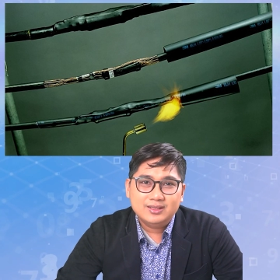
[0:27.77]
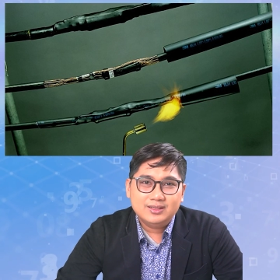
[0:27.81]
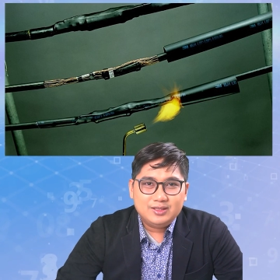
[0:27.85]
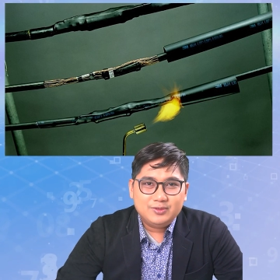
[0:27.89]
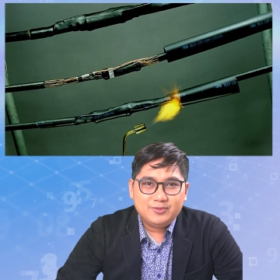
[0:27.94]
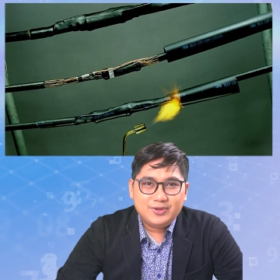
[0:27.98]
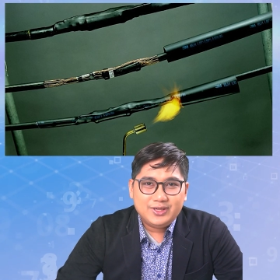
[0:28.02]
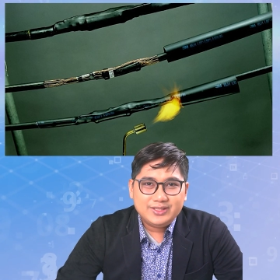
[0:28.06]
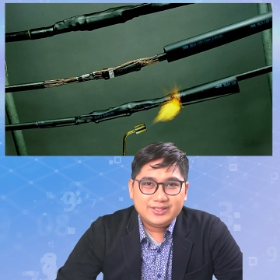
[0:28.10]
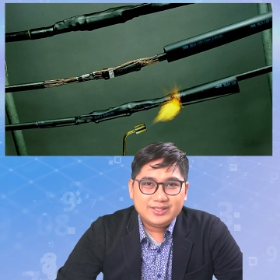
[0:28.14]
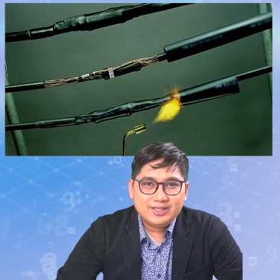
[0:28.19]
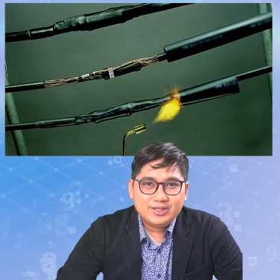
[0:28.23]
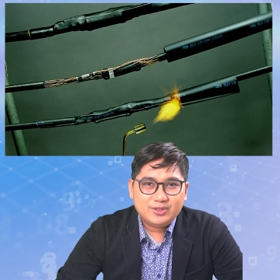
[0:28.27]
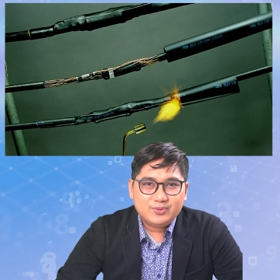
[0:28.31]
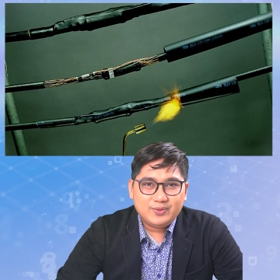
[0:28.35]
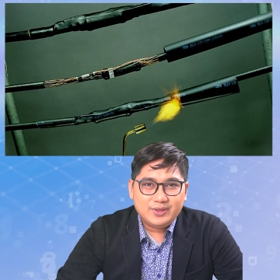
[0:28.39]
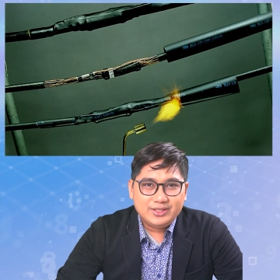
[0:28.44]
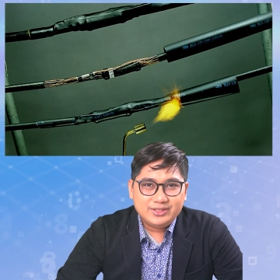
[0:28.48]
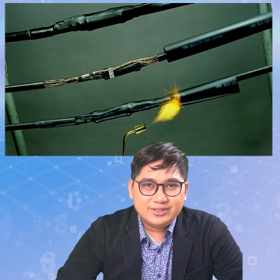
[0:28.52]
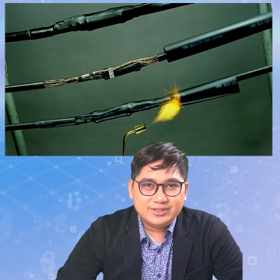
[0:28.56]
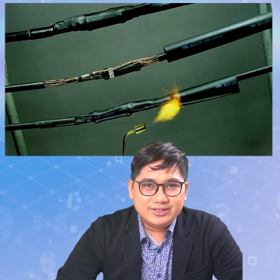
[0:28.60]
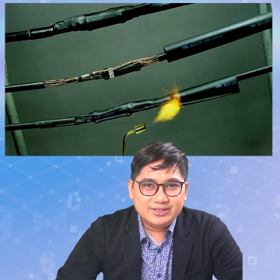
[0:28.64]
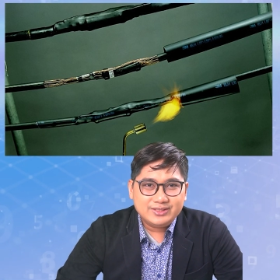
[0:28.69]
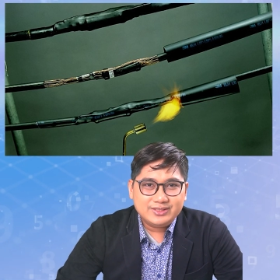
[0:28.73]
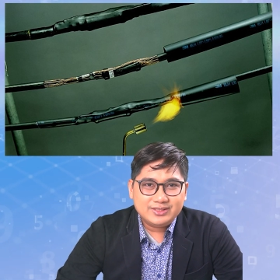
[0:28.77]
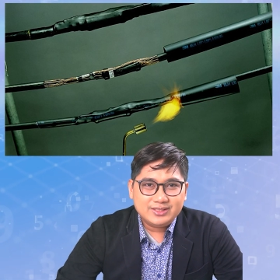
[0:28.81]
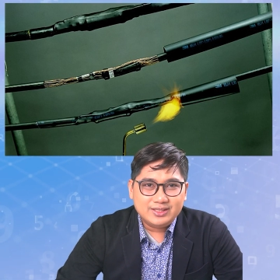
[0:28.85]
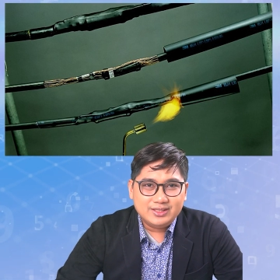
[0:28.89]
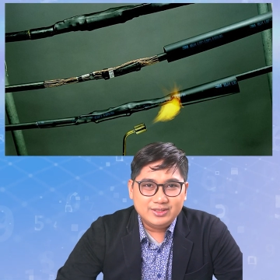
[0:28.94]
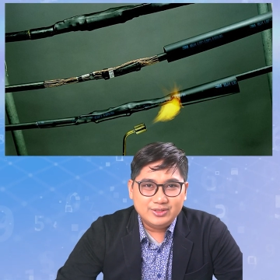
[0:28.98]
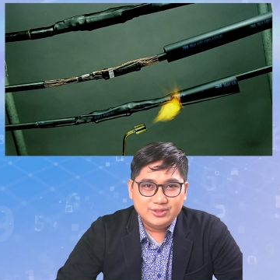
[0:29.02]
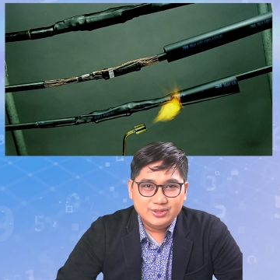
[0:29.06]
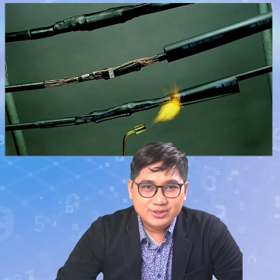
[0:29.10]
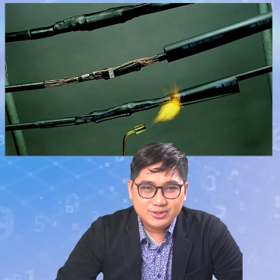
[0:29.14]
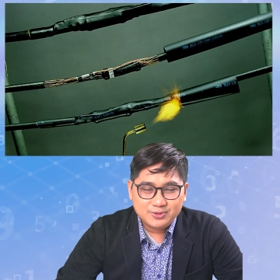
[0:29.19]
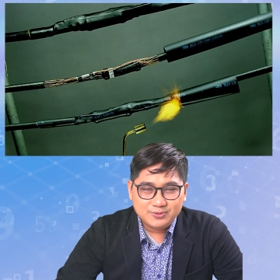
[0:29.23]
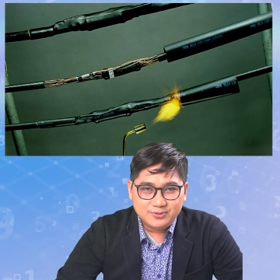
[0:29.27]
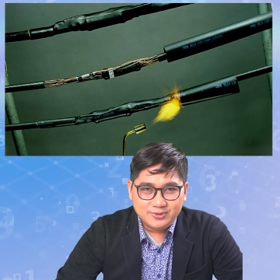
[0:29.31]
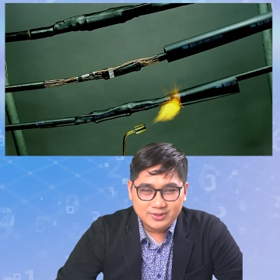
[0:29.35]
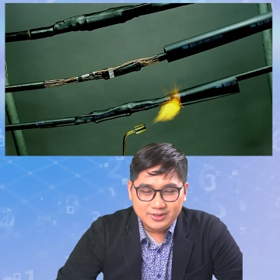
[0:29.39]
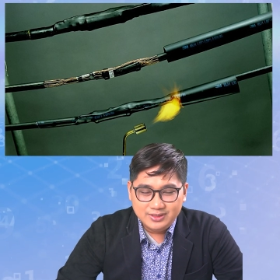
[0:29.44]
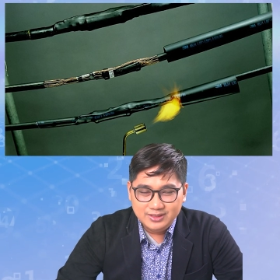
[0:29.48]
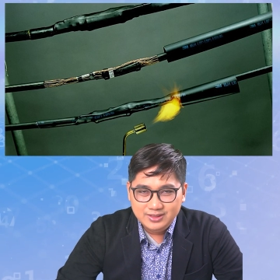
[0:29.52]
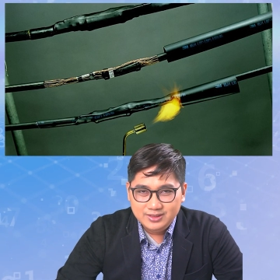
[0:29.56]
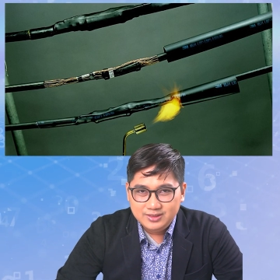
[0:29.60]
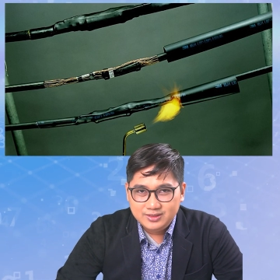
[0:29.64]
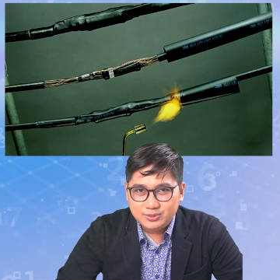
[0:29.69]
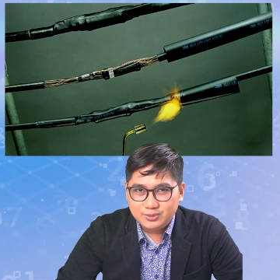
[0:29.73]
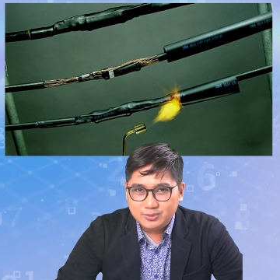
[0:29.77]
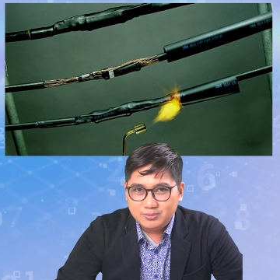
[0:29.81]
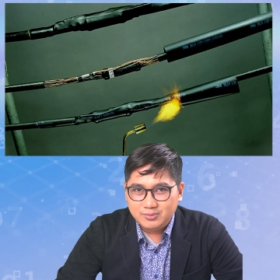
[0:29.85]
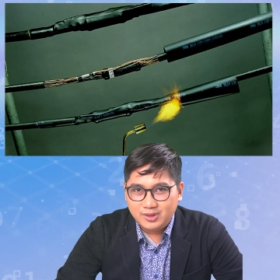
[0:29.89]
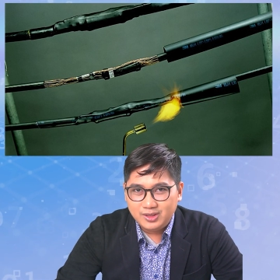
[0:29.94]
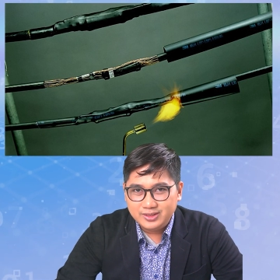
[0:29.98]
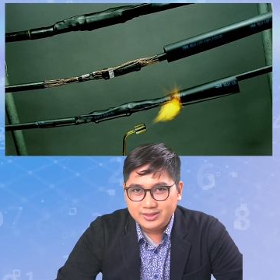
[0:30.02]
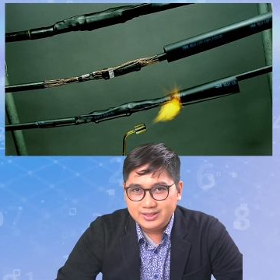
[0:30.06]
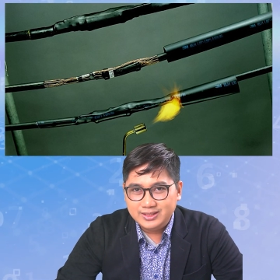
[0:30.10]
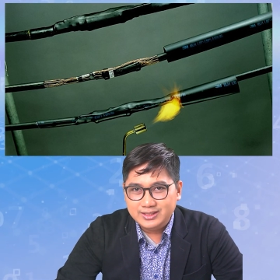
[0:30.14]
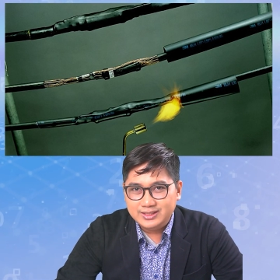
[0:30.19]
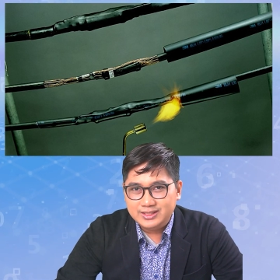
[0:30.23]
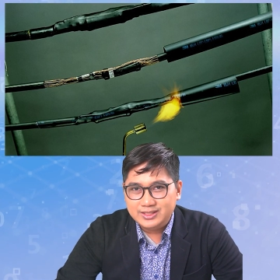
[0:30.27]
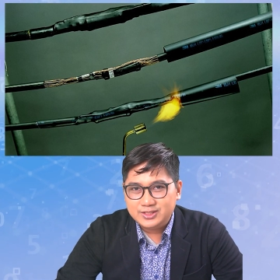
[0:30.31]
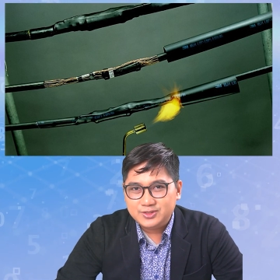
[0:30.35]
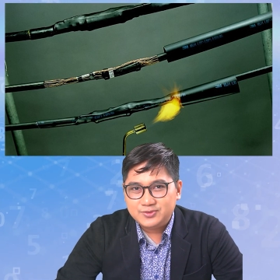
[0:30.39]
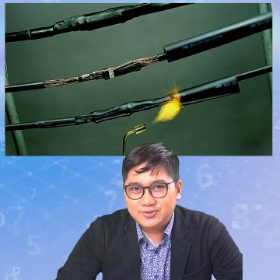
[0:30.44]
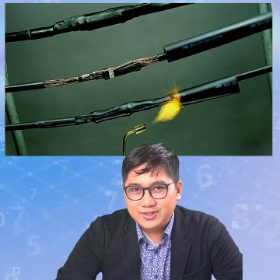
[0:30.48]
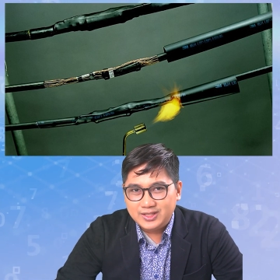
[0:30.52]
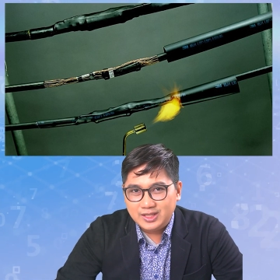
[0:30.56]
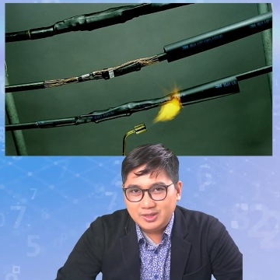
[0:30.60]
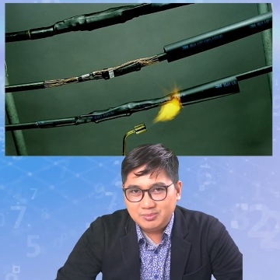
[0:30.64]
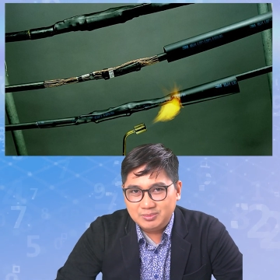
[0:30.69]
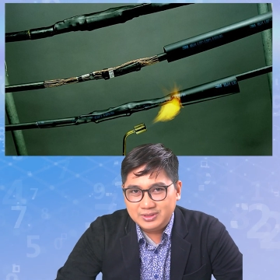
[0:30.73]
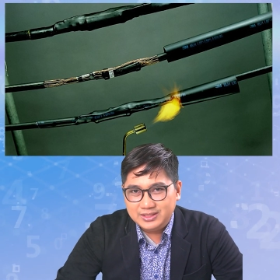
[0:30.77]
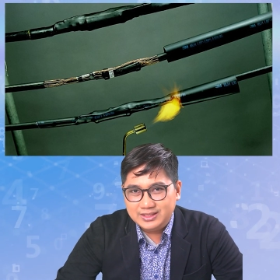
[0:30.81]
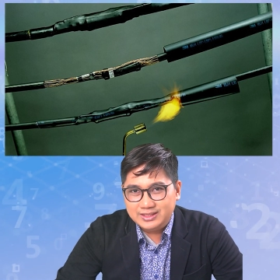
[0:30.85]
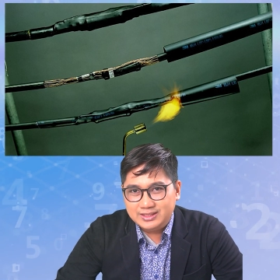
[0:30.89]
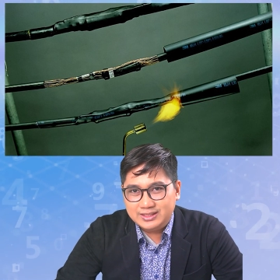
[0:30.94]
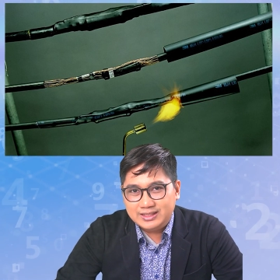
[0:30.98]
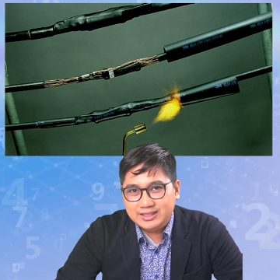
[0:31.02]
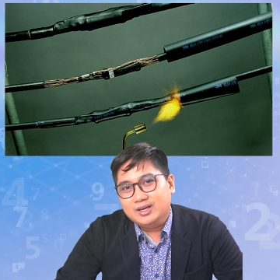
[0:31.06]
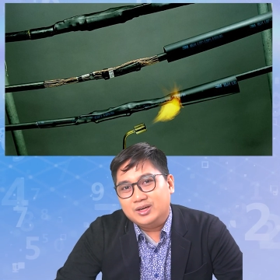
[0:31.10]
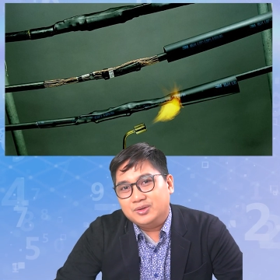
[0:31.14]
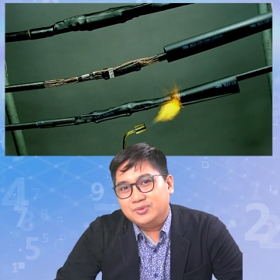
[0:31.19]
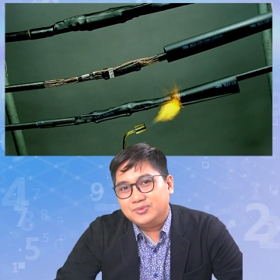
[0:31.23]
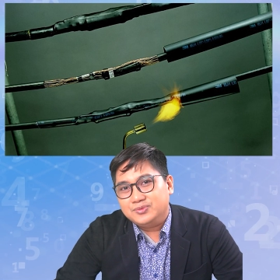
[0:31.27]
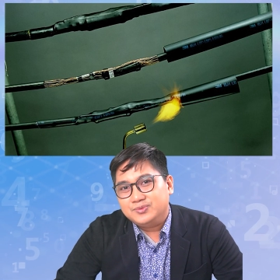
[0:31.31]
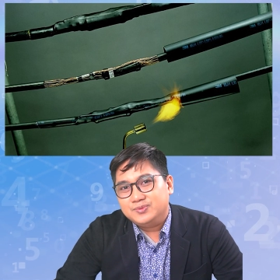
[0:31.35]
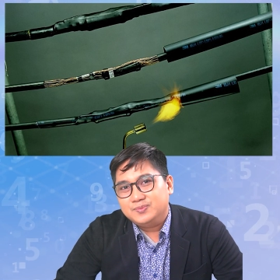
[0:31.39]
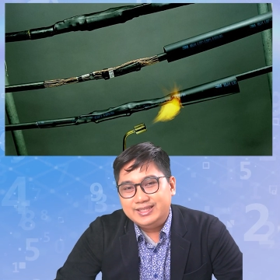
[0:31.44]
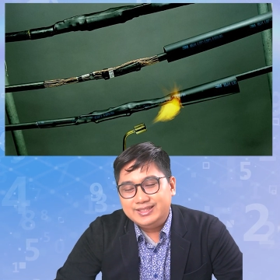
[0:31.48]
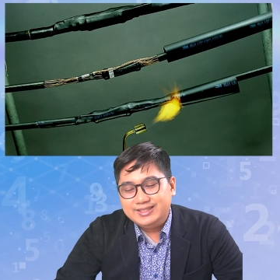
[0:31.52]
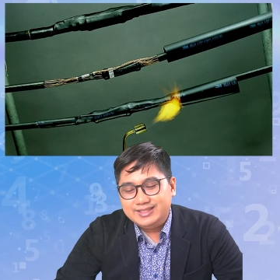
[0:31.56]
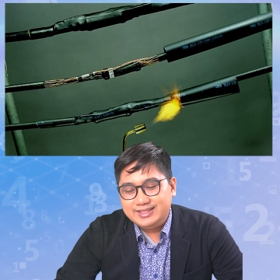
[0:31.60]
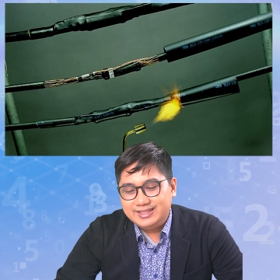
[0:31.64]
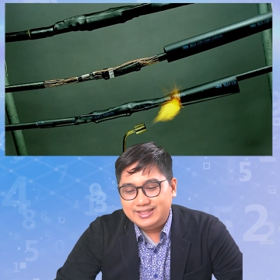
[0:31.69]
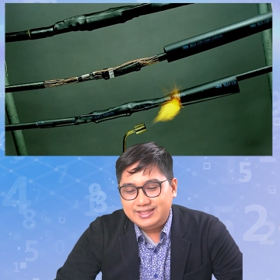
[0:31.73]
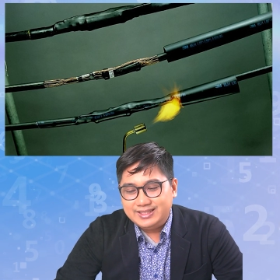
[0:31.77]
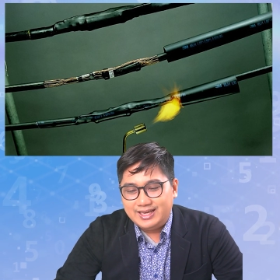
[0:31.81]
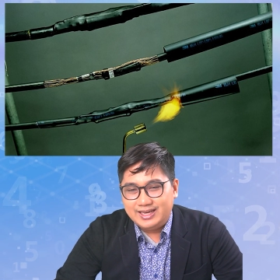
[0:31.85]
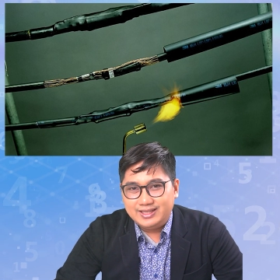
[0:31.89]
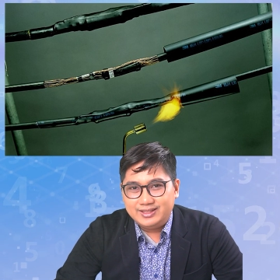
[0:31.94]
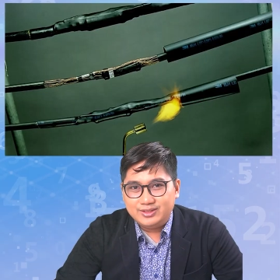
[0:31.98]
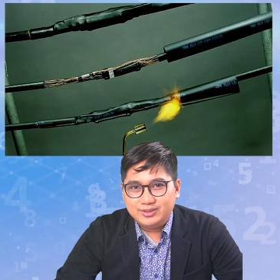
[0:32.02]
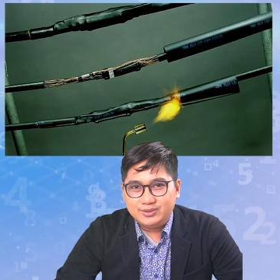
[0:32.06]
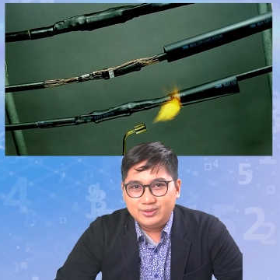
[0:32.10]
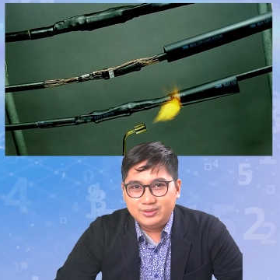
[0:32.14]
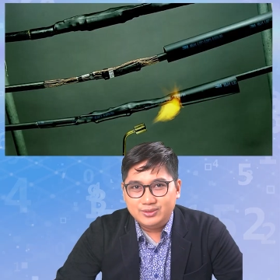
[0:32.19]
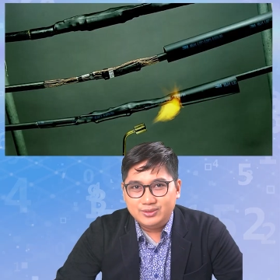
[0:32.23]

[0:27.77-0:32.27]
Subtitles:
Differential equations are useful to model this phenomenon of heating and